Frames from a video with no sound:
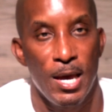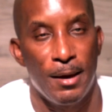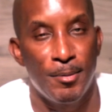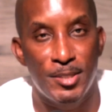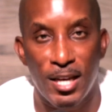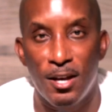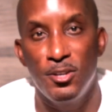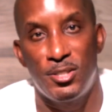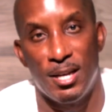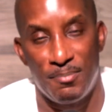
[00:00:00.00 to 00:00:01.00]
And I'm going to tell you
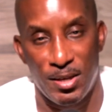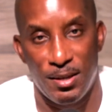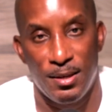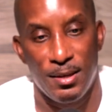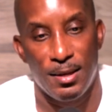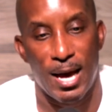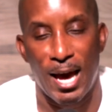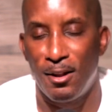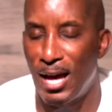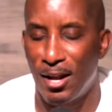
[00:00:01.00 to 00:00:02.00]
something. I
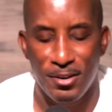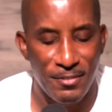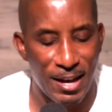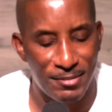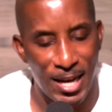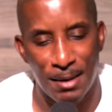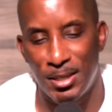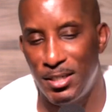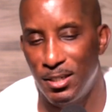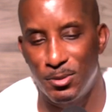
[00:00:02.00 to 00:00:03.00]
don't I don't even have time to
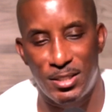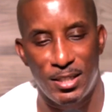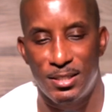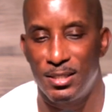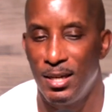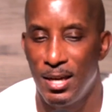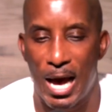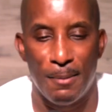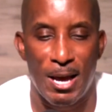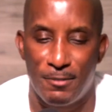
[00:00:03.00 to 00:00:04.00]
deal with this.
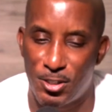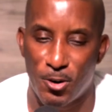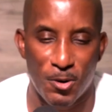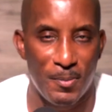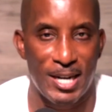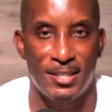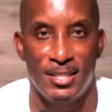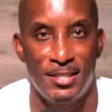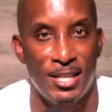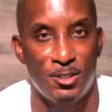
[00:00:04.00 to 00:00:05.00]
I'm gonna have to circle back to
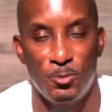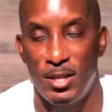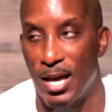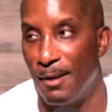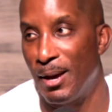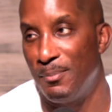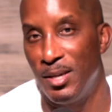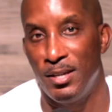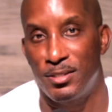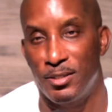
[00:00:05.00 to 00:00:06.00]
this next week. I might be
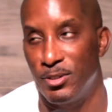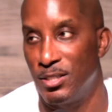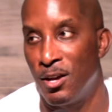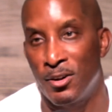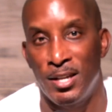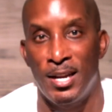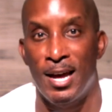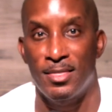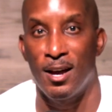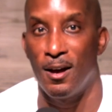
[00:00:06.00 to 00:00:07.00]
in this series longer than I
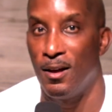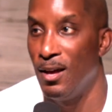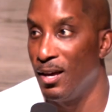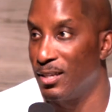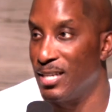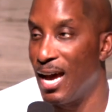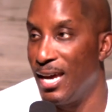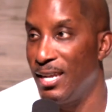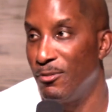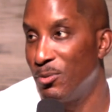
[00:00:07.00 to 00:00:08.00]
thought because I
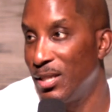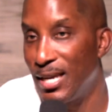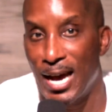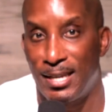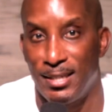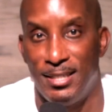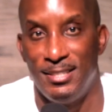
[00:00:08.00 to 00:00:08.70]
hadn't even really got to